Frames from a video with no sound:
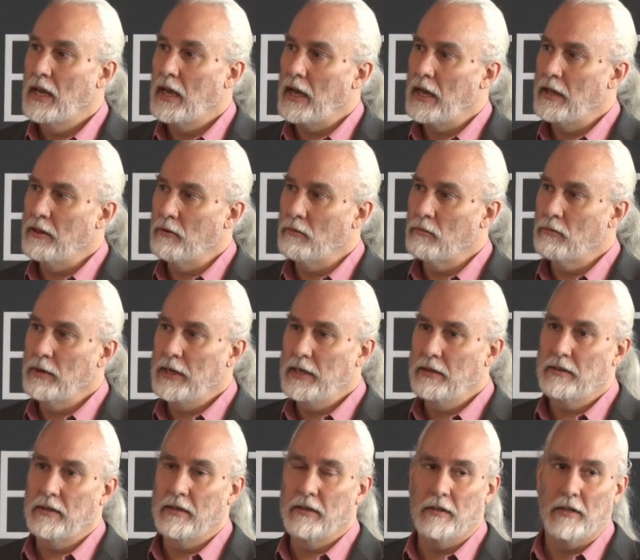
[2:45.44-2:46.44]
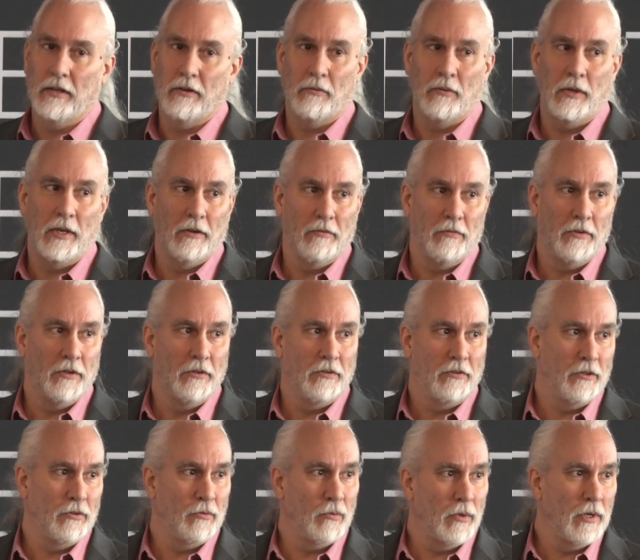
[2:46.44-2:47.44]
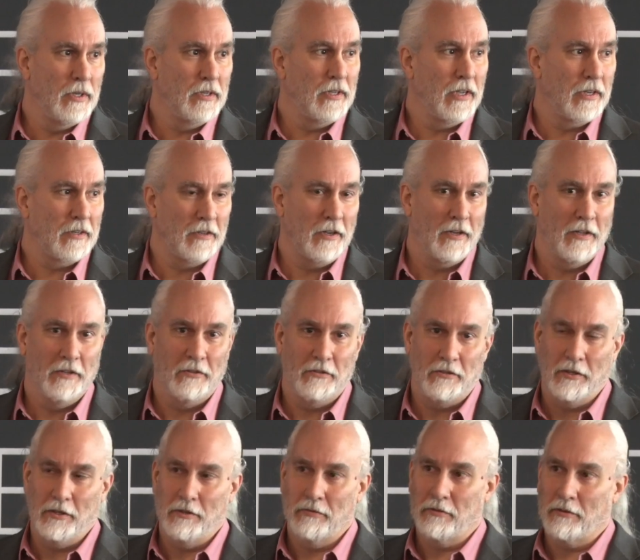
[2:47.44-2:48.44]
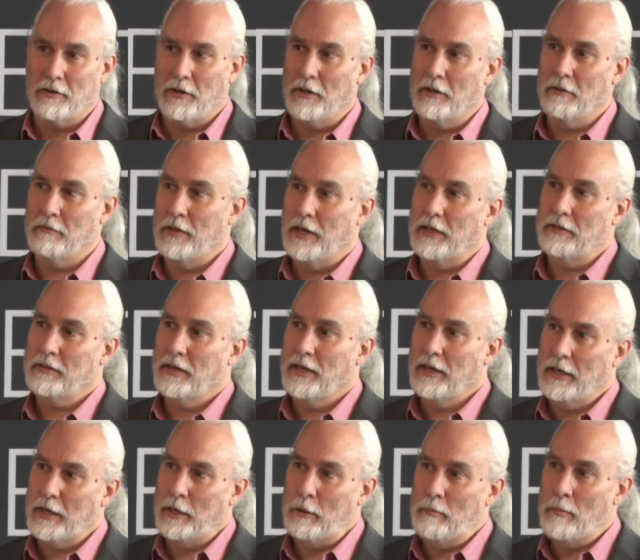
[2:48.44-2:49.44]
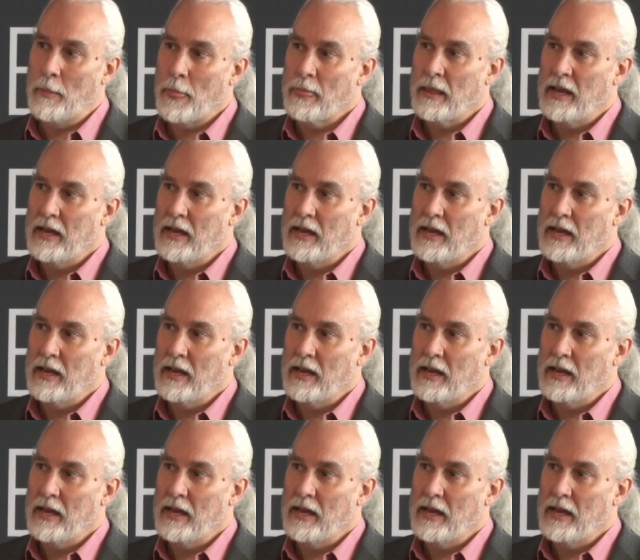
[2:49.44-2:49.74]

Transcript: And the reason that we have used this one technology for all of that time